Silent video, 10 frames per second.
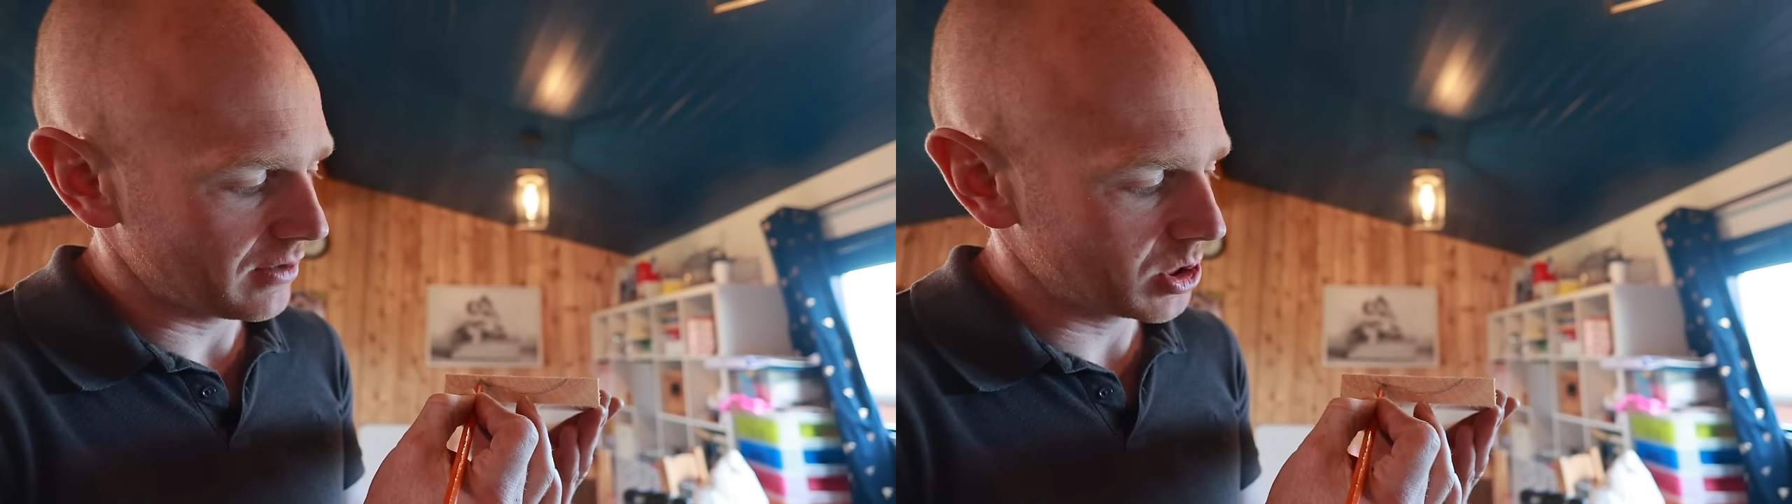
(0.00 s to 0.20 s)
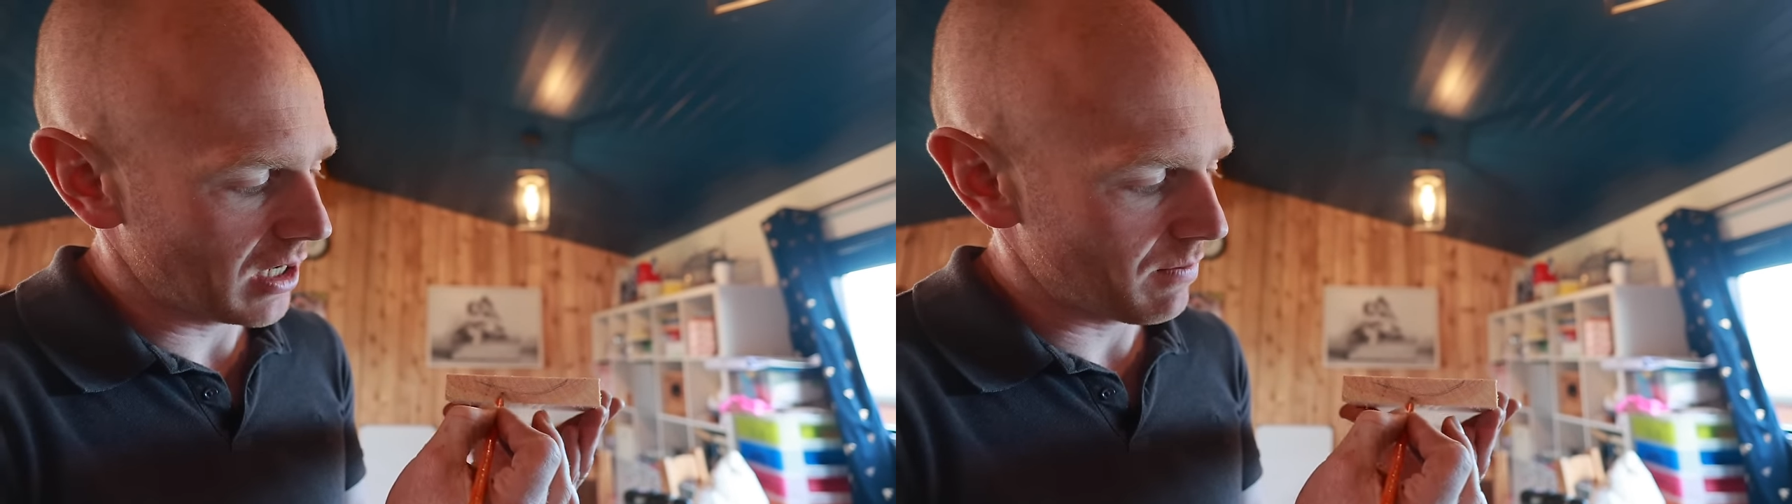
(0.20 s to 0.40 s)

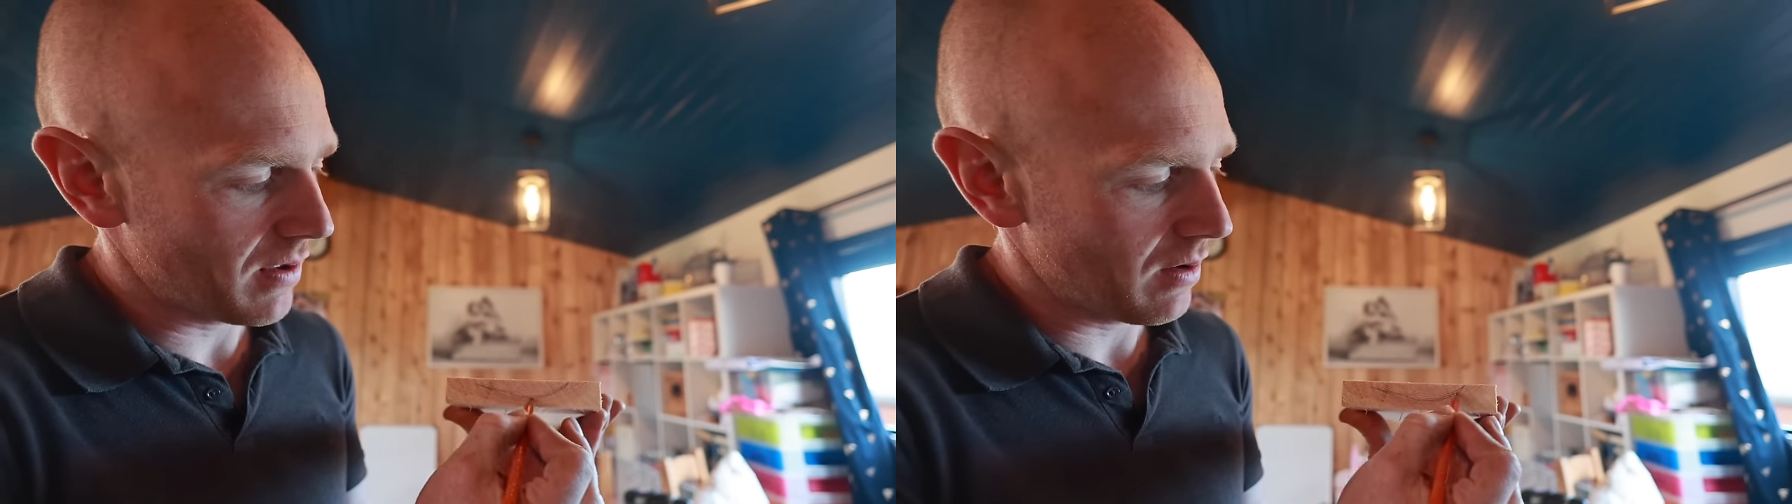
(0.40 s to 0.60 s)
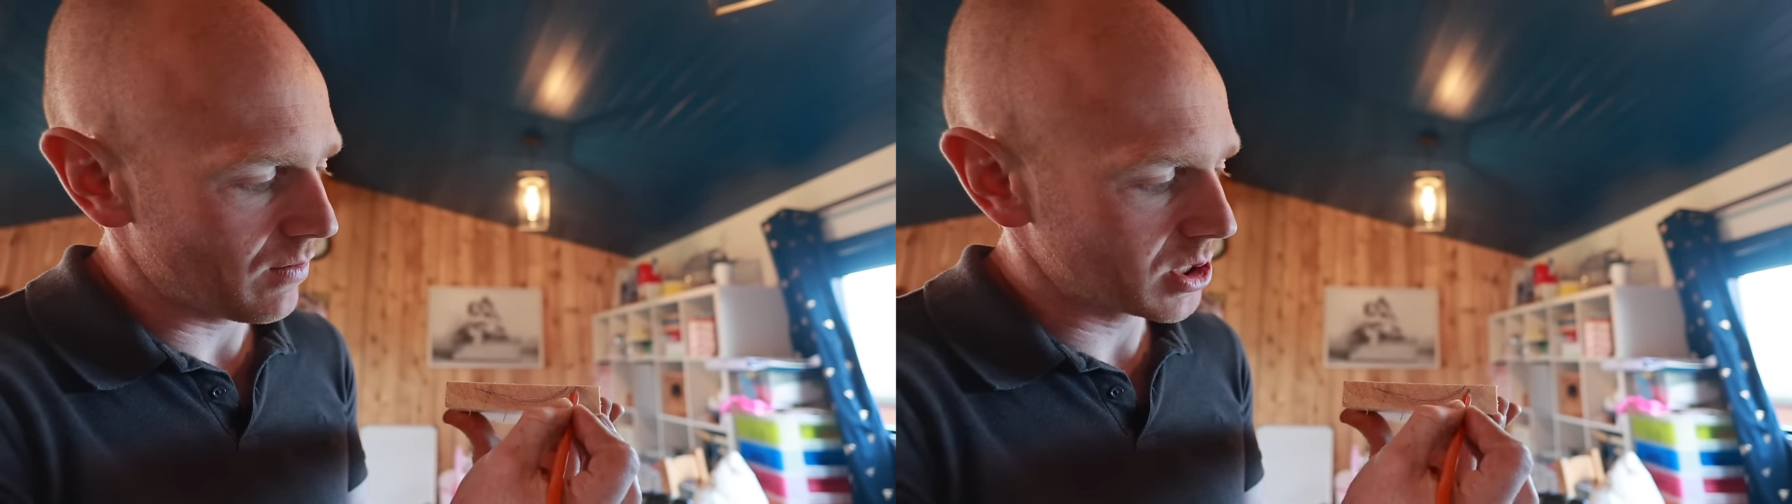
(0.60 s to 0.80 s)
shape
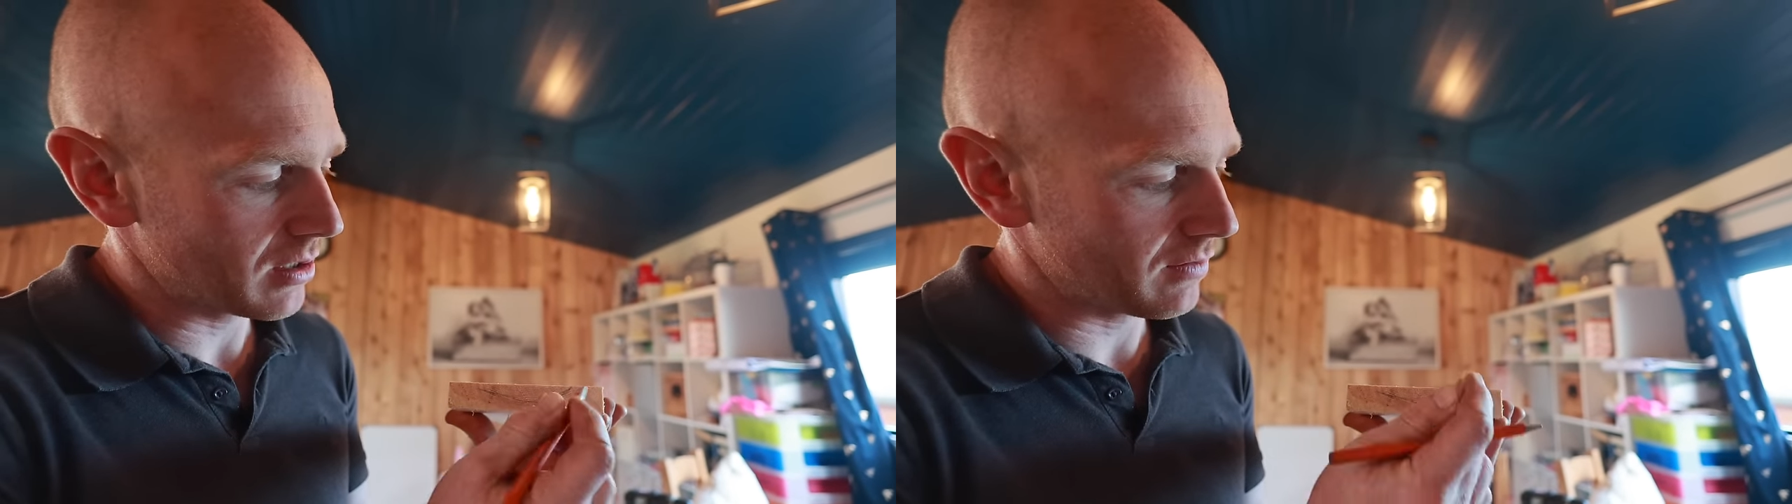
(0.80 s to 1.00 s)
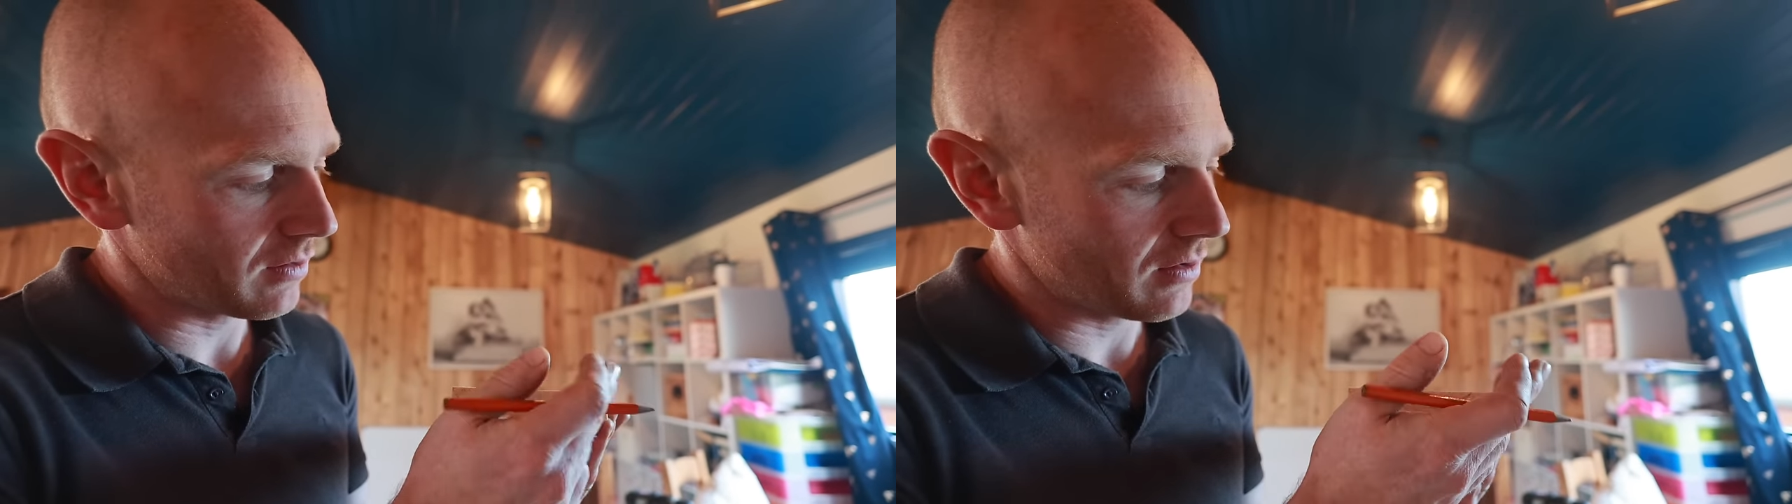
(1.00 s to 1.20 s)
here, which
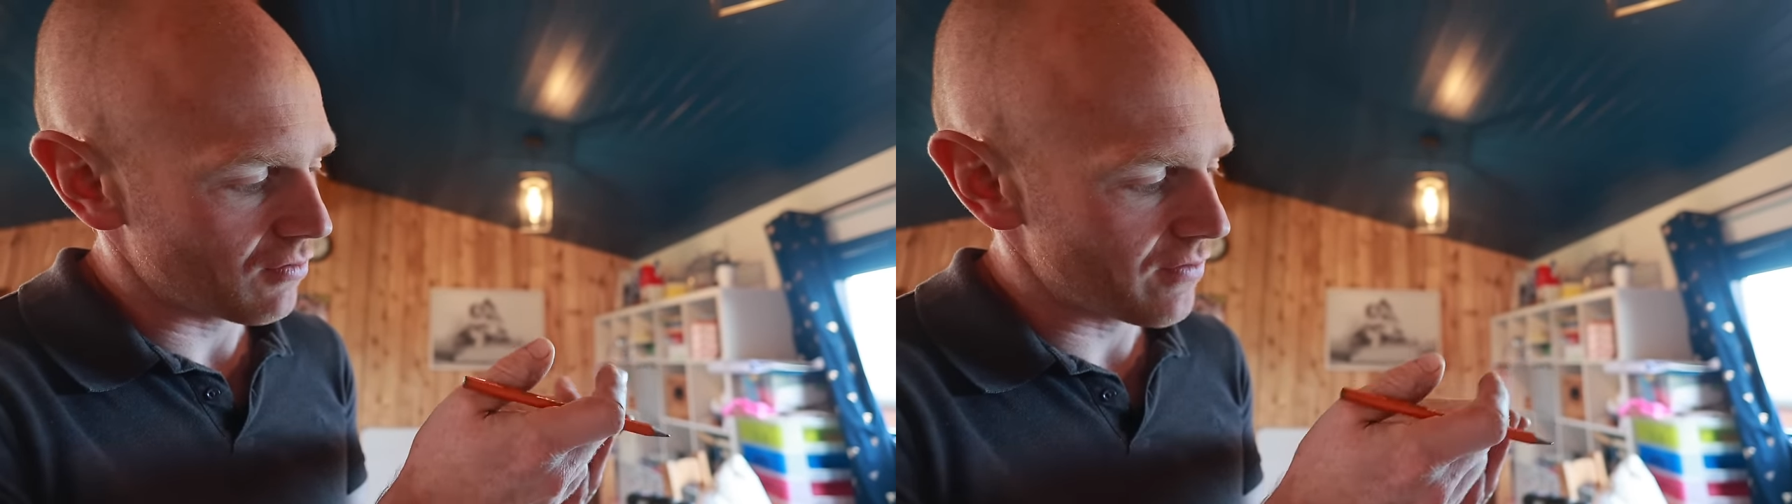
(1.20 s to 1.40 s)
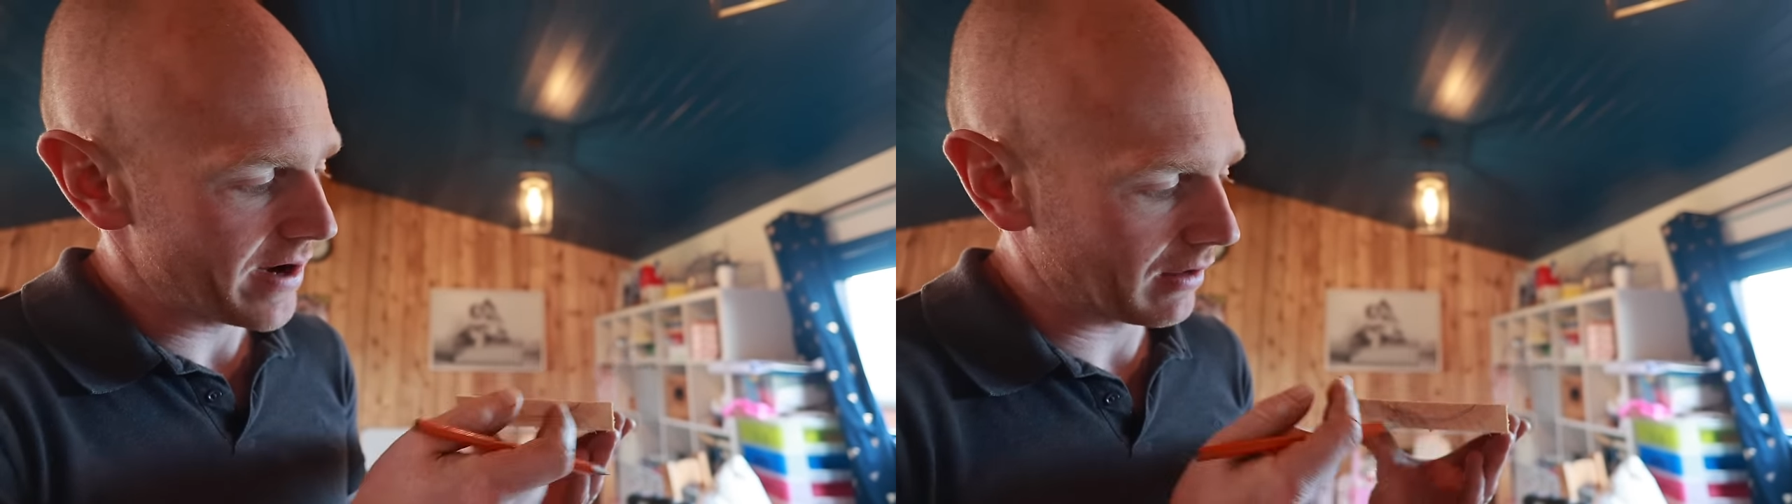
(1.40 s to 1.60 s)
is
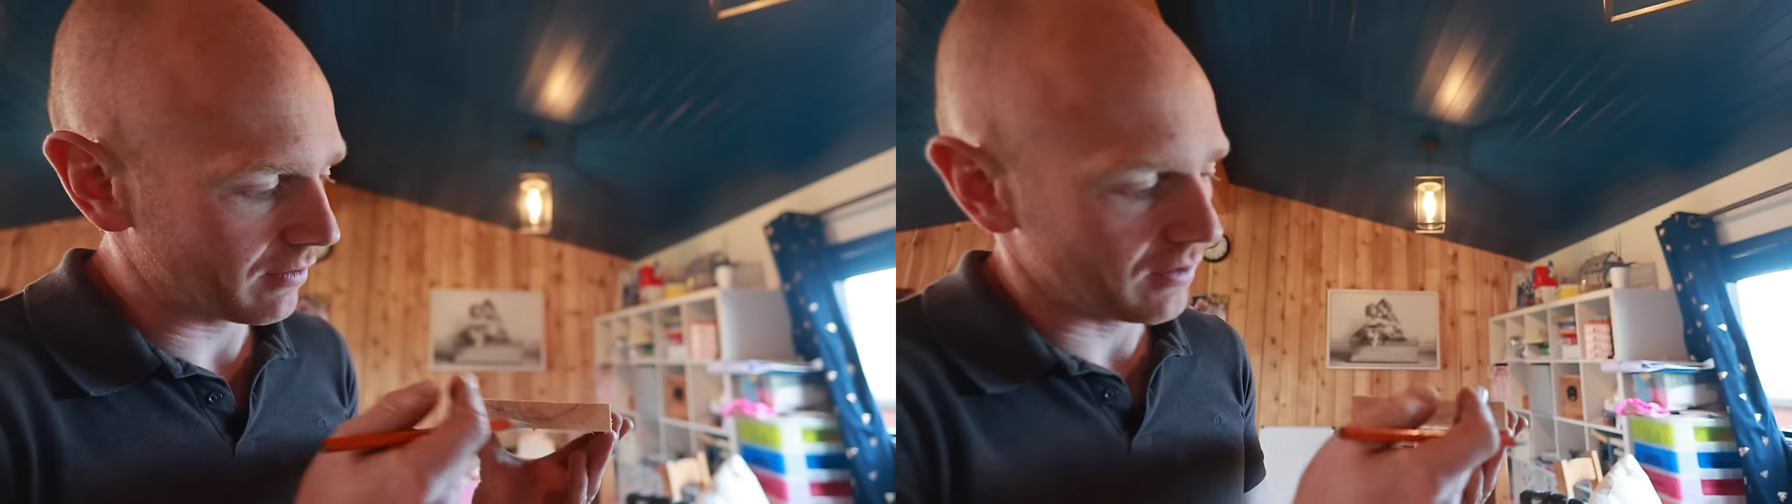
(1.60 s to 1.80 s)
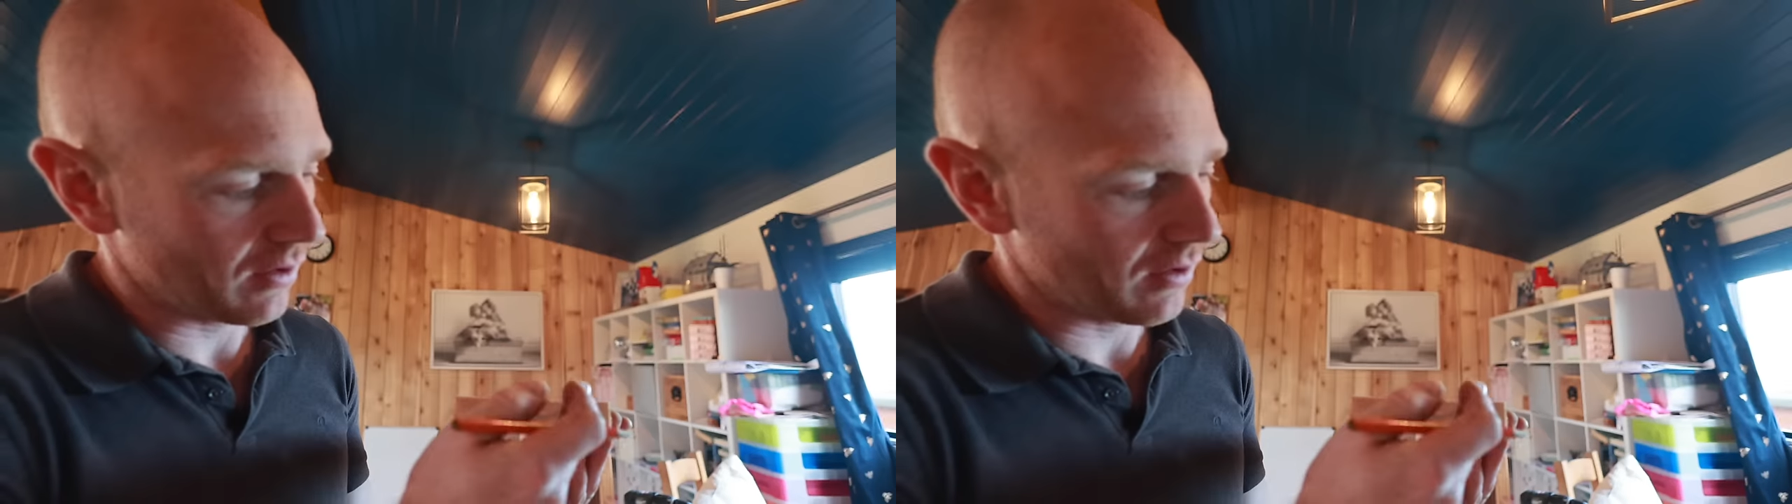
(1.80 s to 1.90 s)
the rings,